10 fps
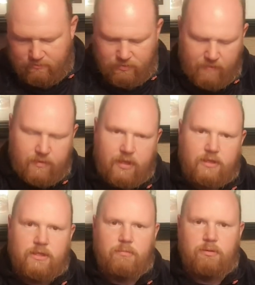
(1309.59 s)
But everything in
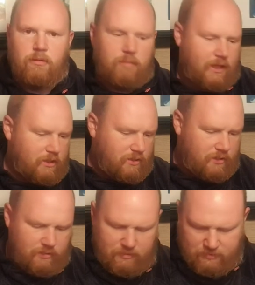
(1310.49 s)
Ziploc
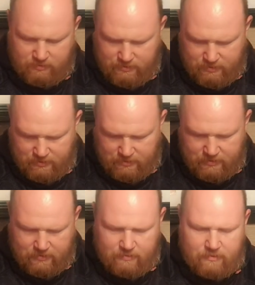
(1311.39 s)
bags.
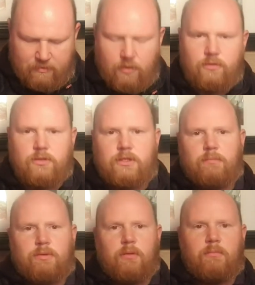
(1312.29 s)
Loads of
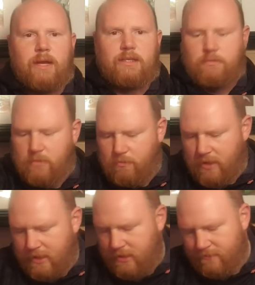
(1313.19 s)
Ziploc bags in my
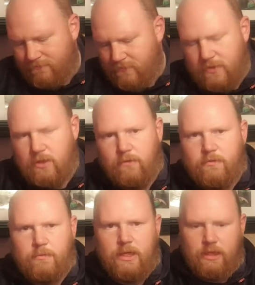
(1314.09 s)
bag. It's not for
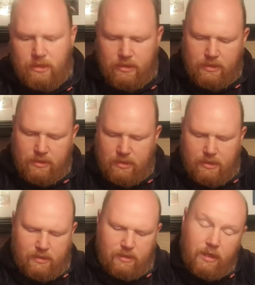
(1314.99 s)
me.
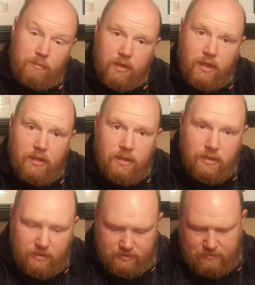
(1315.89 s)
I'll keep it
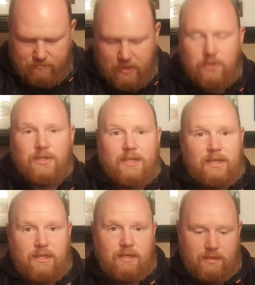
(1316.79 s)
because I
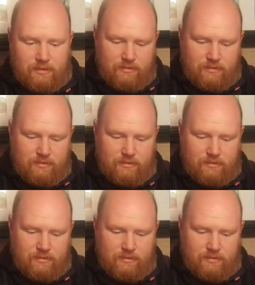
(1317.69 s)
like it.